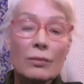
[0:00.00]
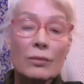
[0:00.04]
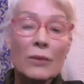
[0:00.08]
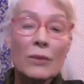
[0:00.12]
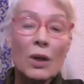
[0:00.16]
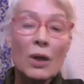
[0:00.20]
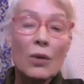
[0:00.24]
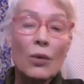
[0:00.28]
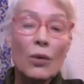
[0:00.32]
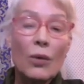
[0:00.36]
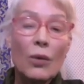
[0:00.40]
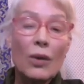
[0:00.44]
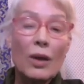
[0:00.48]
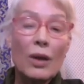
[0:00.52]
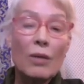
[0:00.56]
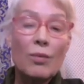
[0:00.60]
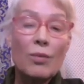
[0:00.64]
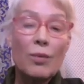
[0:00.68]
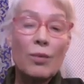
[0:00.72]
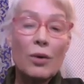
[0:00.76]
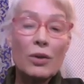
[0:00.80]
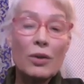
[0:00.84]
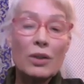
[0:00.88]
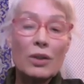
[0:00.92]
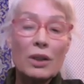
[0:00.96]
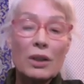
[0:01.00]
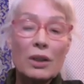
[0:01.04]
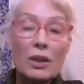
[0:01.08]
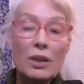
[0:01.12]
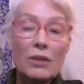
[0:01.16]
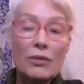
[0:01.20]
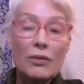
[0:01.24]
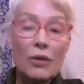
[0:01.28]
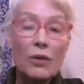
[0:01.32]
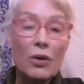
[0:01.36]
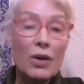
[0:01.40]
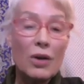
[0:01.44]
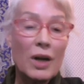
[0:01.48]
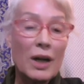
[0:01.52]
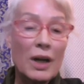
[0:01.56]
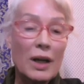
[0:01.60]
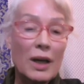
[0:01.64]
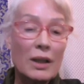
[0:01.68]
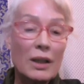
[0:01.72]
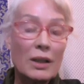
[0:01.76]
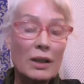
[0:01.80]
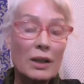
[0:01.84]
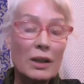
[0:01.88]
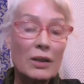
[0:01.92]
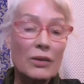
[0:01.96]
whether positive or
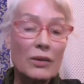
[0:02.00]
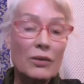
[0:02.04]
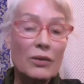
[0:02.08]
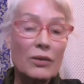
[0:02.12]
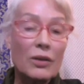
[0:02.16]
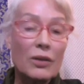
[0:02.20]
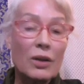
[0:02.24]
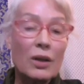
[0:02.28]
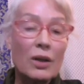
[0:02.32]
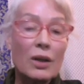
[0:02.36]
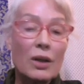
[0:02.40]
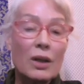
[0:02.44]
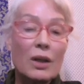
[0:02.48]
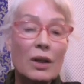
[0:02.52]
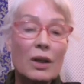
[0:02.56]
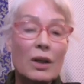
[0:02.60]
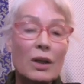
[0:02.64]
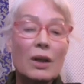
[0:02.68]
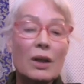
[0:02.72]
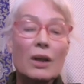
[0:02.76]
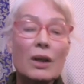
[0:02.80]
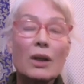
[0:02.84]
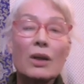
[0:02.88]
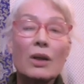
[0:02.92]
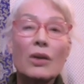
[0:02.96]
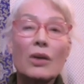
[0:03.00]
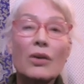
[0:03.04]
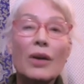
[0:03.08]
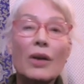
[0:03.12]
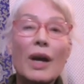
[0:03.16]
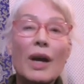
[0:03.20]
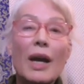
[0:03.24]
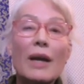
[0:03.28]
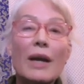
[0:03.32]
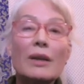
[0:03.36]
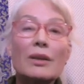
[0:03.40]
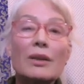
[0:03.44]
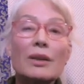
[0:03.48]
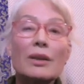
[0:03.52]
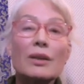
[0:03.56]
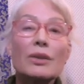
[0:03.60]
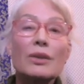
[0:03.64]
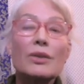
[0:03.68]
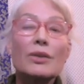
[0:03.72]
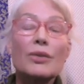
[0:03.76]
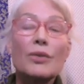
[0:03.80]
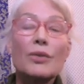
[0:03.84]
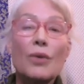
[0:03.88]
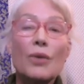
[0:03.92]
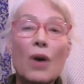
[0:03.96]
negative, created
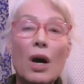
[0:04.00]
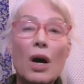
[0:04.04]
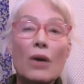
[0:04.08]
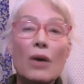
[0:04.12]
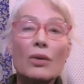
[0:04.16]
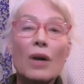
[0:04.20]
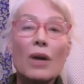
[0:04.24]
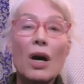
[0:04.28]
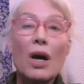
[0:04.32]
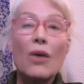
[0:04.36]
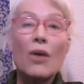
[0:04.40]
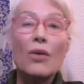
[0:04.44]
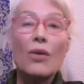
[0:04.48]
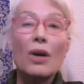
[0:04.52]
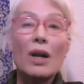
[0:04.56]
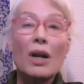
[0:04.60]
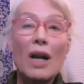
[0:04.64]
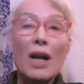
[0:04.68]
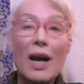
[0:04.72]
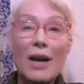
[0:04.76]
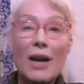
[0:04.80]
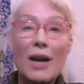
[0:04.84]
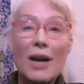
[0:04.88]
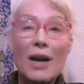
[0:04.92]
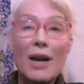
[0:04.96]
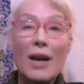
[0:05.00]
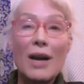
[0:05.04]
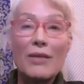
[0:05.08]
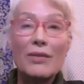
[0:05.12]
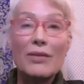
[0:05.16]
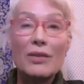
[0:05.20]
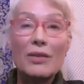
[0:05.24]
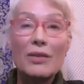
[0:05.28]
throughout our lives.